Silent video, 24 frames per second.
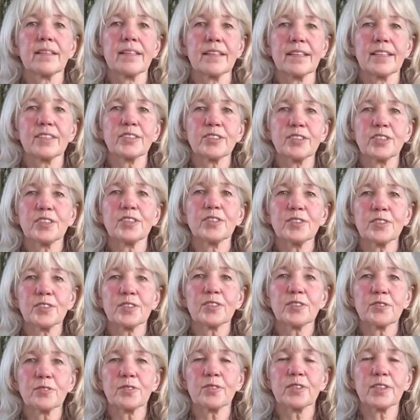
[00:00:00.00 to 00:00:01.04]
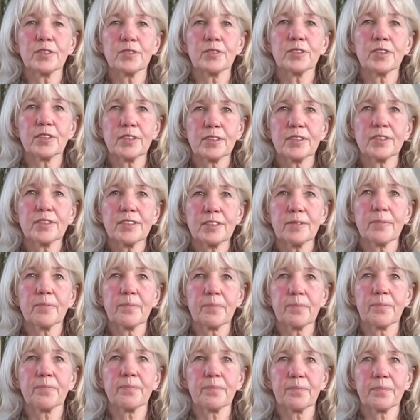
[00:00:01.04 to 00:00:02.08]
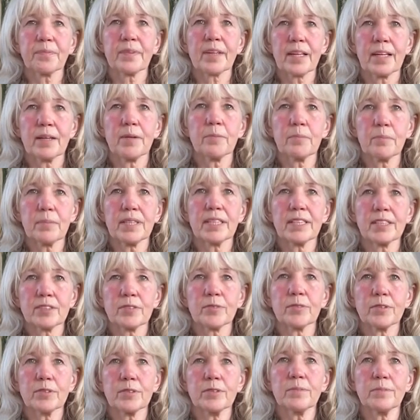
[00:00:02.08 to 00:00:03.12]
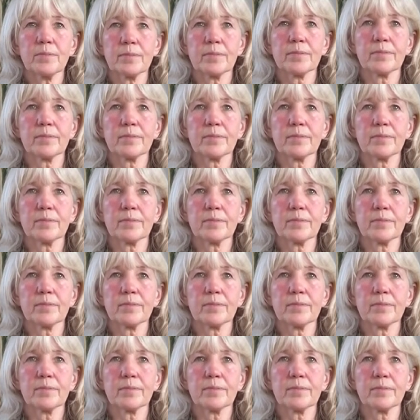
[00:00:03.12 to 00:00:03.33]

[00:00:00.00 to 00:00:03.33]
I choose to feel good and peaceful.